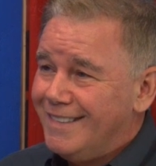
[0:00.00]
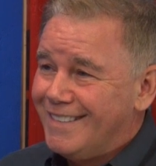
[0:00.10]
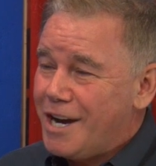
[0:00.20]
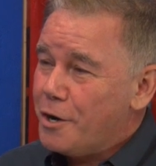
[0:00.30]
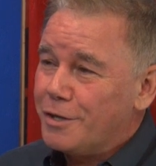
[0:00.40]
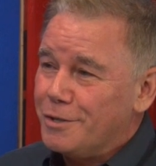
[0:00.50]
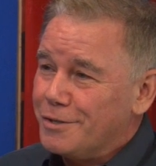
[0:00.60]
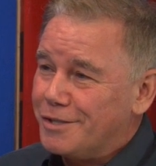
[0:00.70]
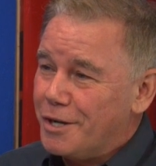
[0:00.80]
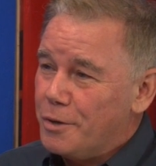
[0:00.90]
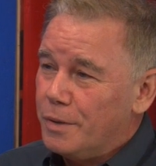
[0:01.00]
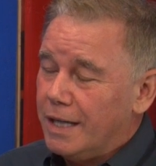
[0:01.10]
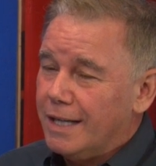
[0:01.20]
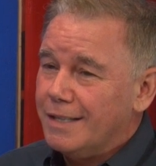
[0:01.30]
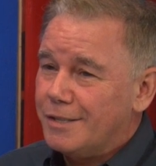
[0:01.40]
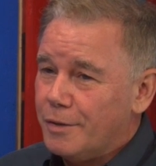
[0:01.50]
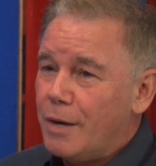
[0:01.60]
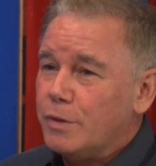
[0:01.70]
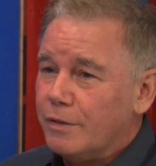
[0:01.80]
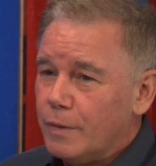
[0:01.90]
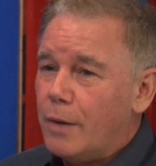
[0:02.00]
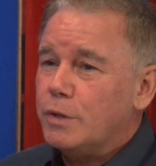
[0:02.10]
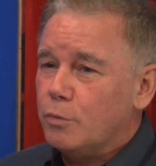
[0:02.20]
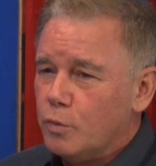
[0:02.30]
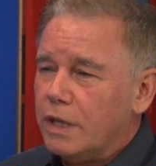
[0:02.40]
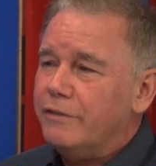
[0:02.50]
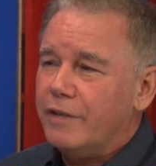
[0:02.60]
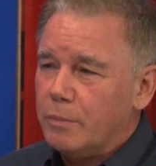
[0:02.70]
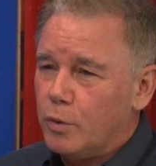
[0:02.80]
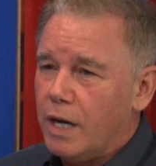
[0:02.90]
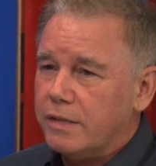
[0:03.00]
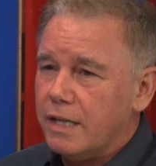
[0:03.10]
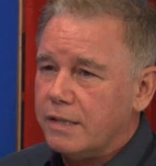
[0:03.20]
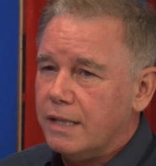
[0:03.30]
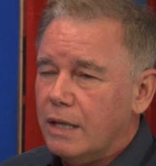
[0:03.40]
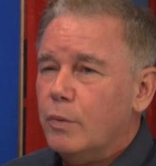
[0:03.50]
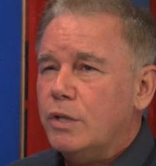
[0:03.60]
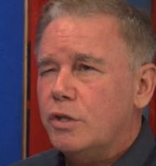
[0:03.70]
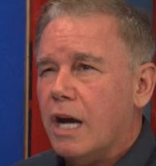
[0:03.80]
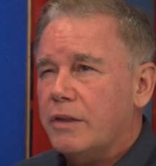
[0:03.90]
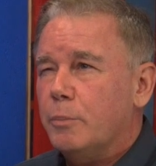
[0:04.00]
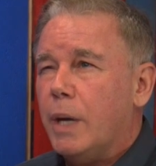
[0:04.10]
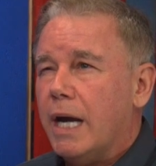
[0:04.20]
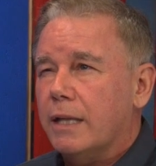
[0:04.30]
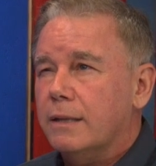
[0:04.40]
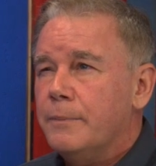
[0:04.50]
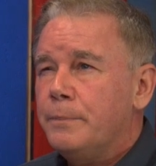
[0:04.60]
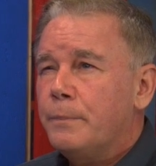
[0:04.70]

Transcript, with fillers: character. So uh, so that was a, that was a really fun process. And then we shot the pilot